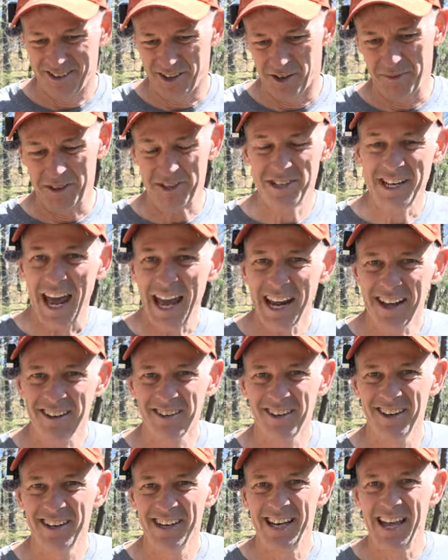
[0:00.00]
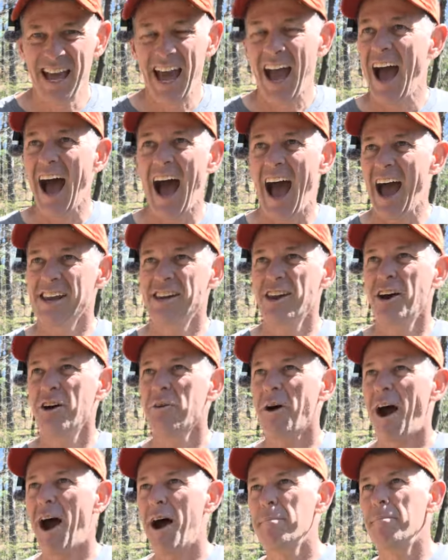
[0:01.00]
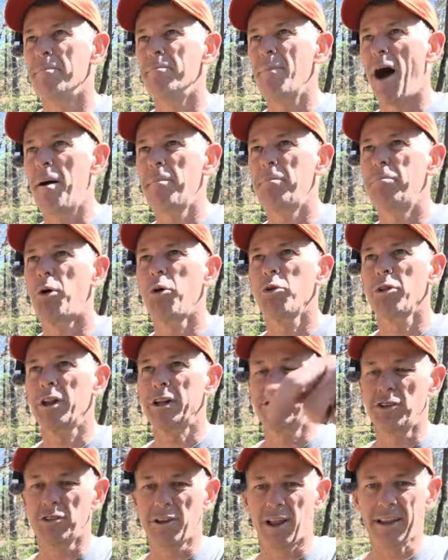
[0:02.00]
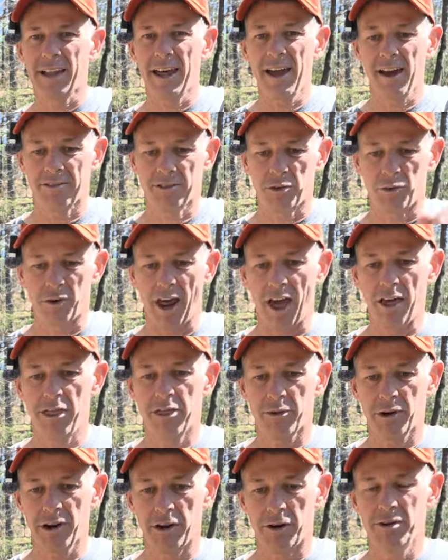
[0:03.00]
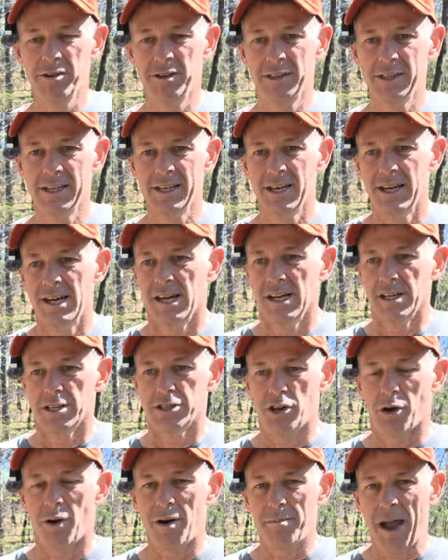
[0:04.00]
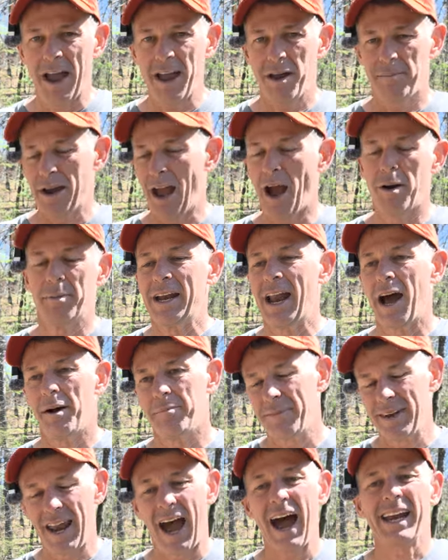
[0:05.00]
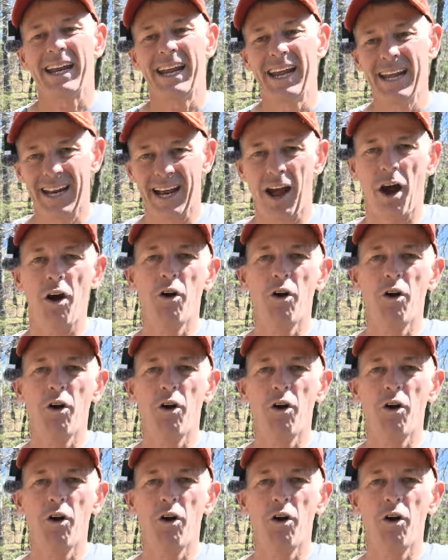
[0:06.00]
mistakes. I know I'm pulling to the left when I throw, so I'm aiming. I mean, I'm not getting